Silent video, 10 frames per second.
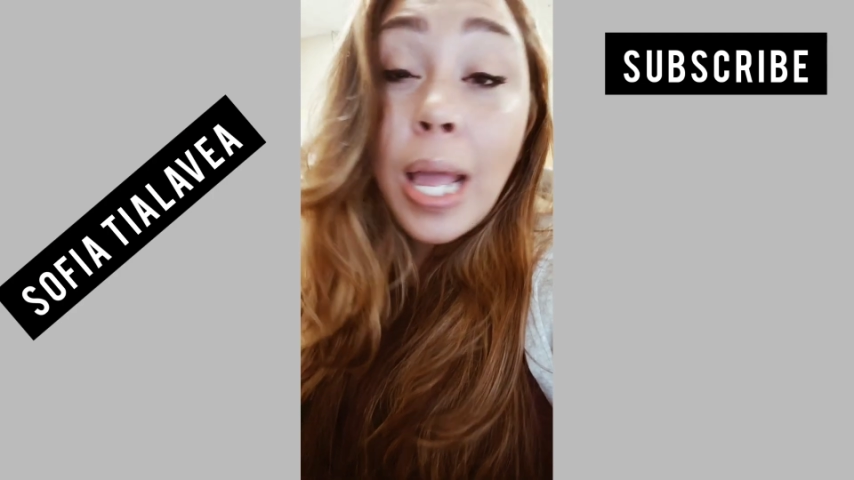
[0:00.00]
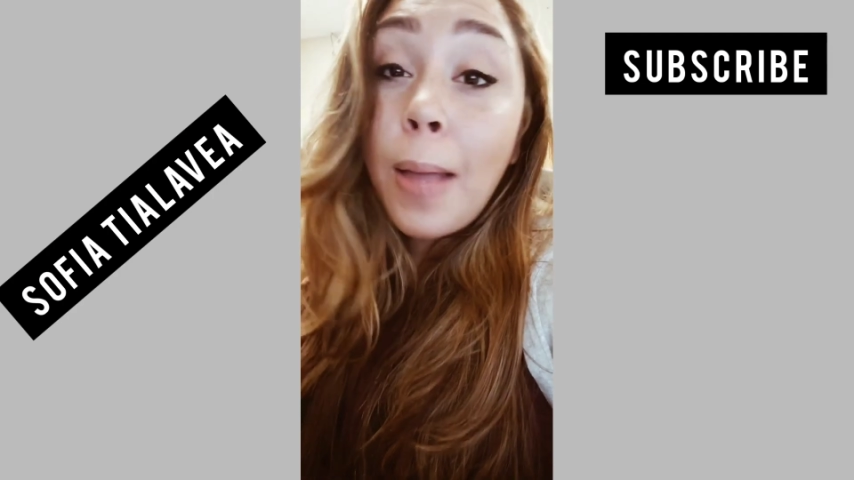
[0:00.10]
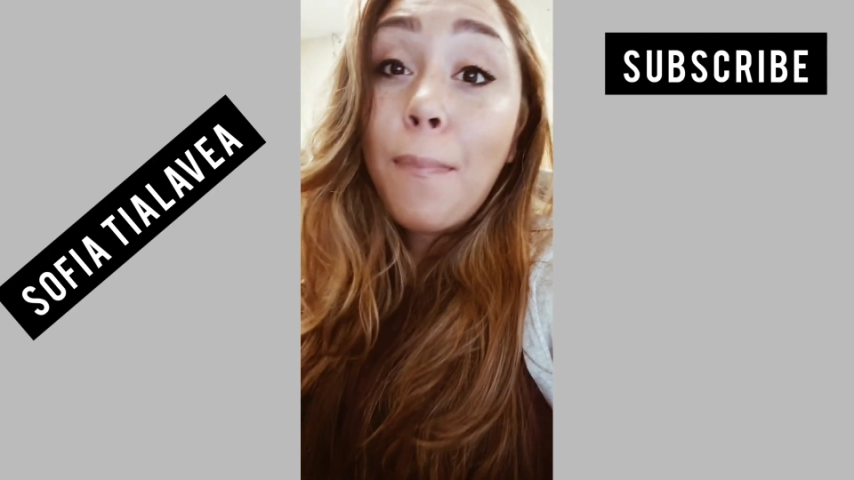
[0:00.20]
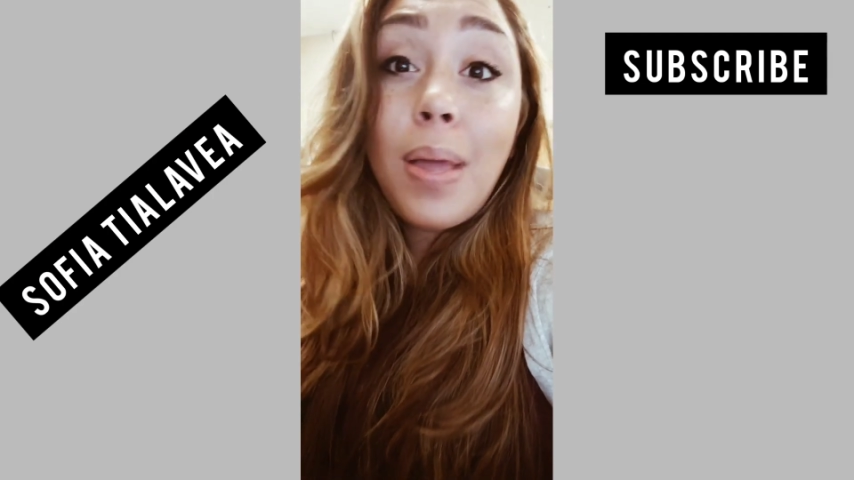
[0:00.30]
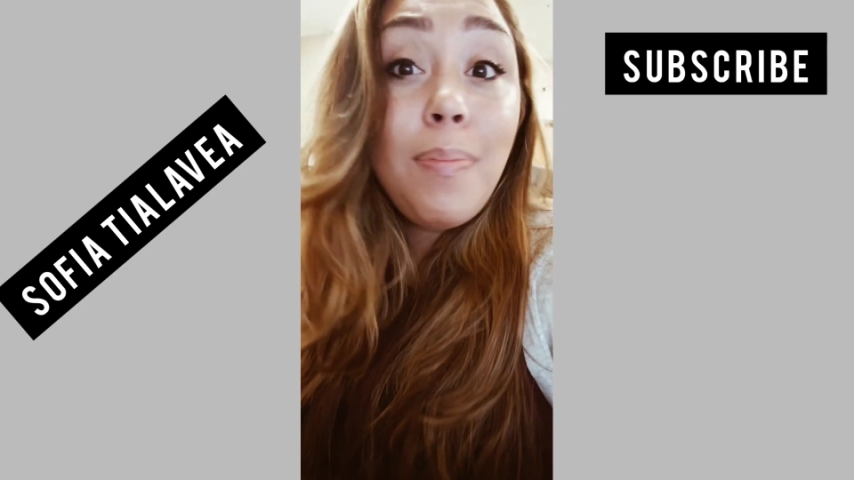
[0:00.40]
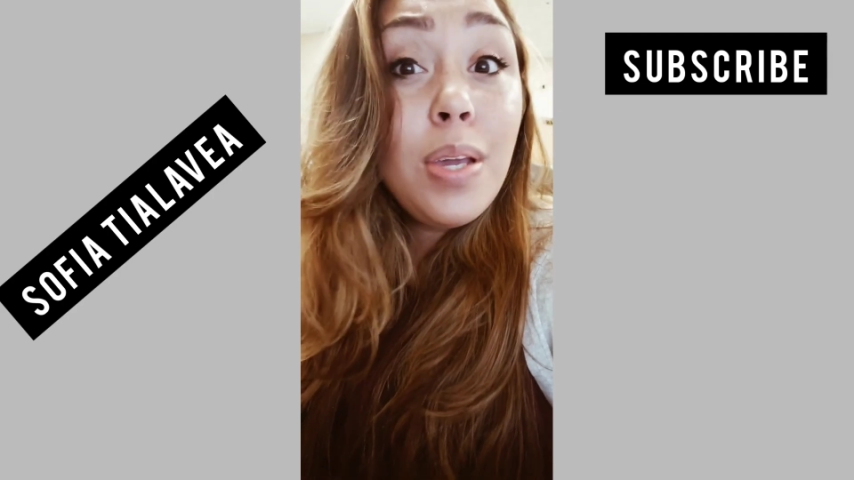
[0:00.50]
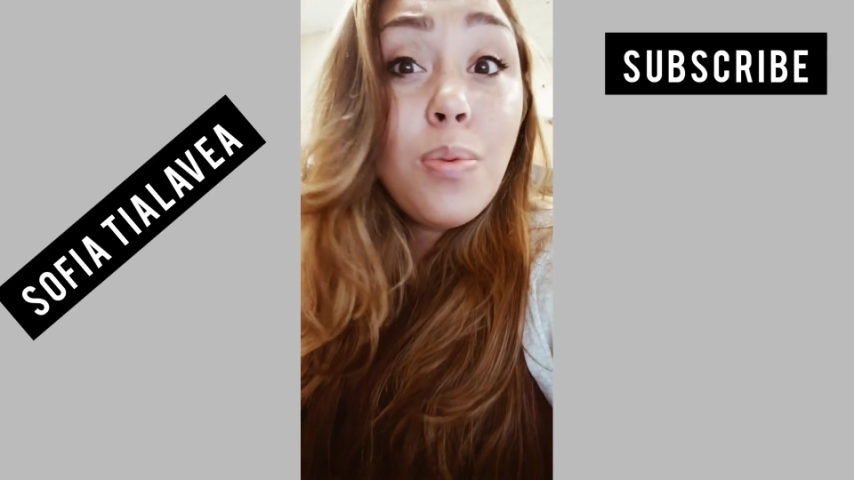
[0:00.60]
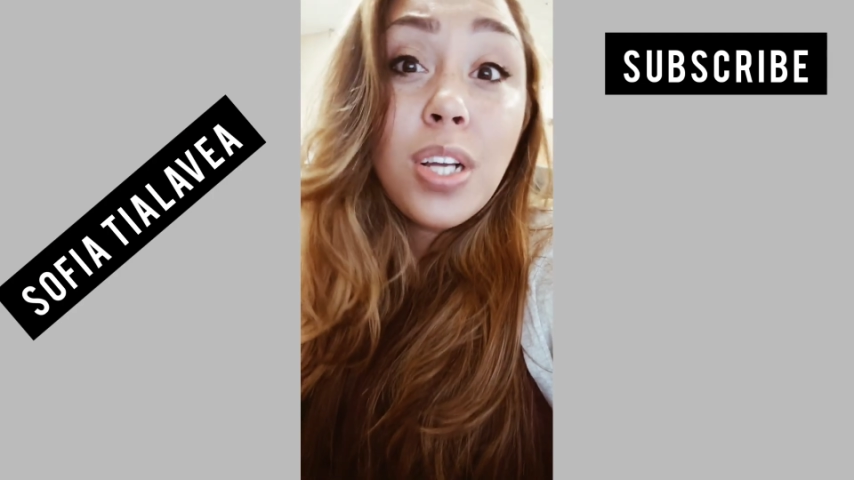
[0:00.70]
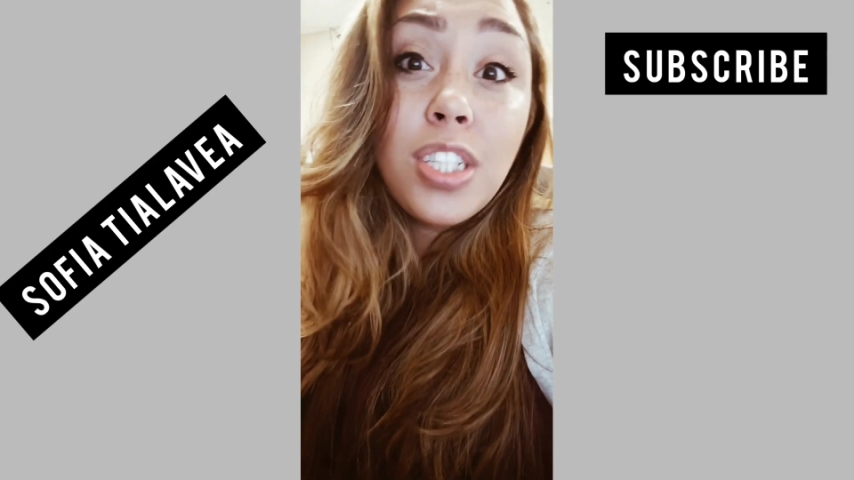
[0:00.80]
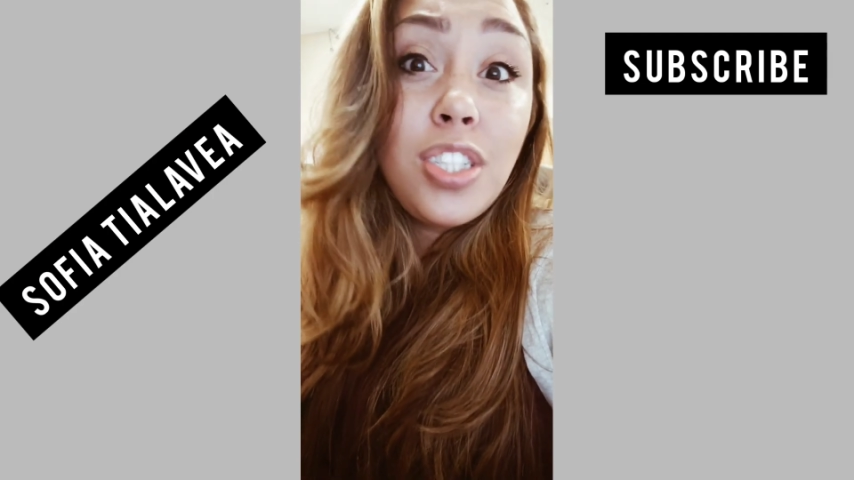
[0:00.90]
Maybe you want
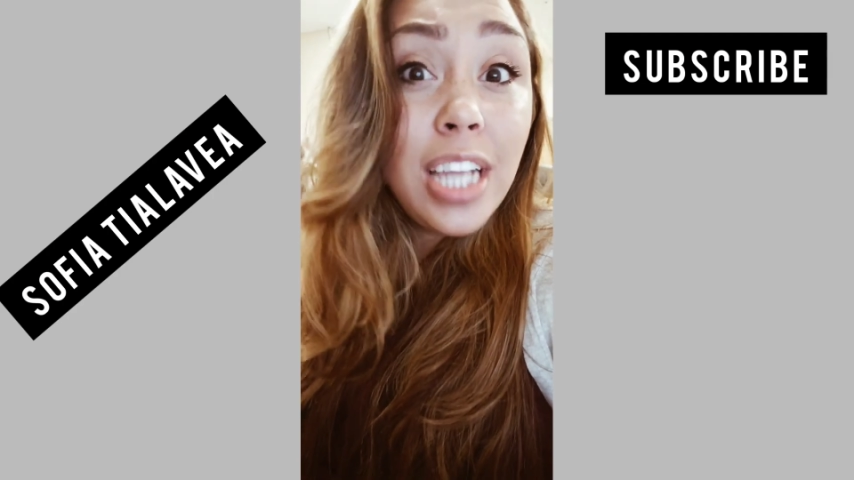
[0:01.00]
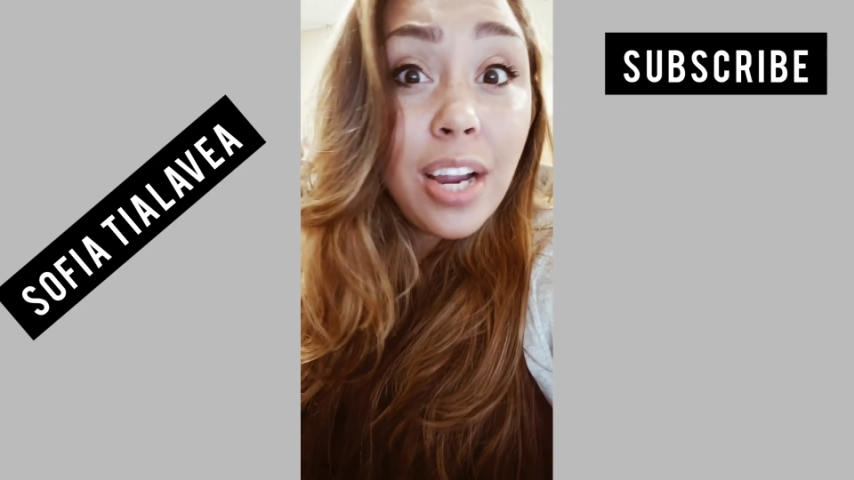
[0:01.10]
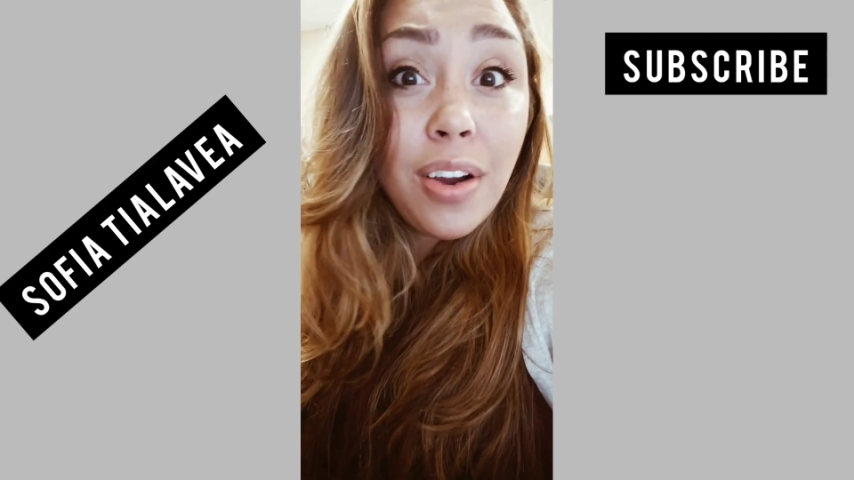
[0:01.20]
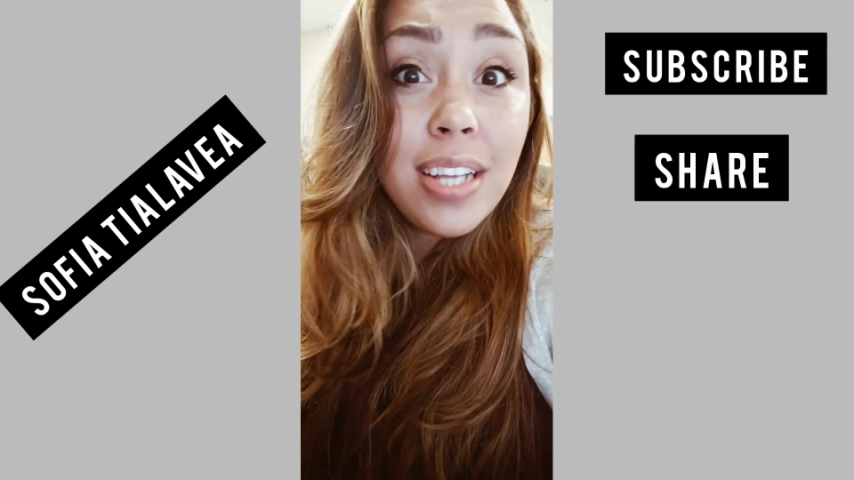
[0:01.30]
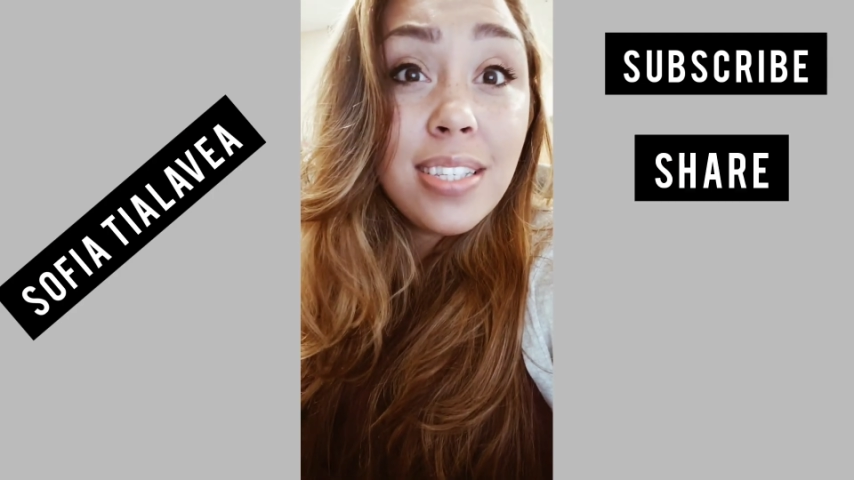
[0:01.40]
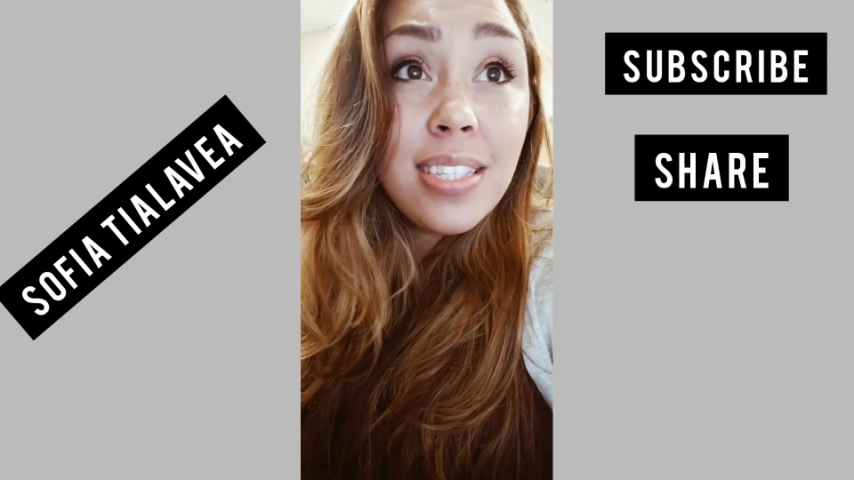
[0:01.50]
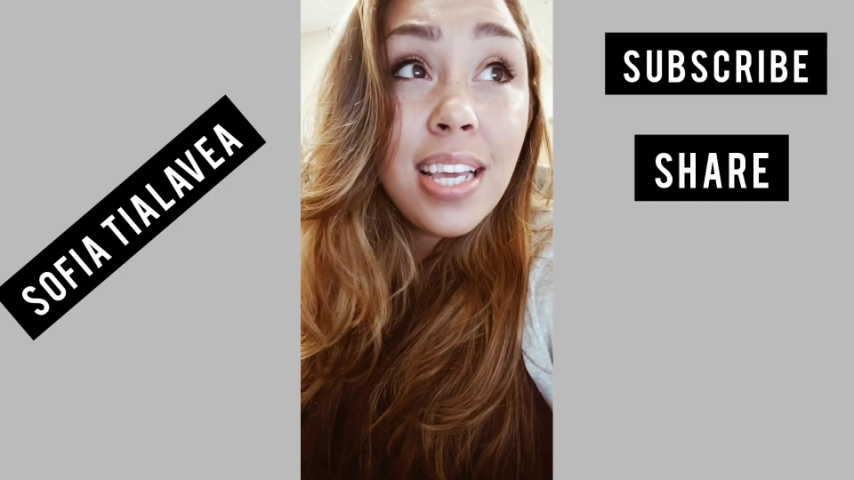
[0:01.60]
to share it.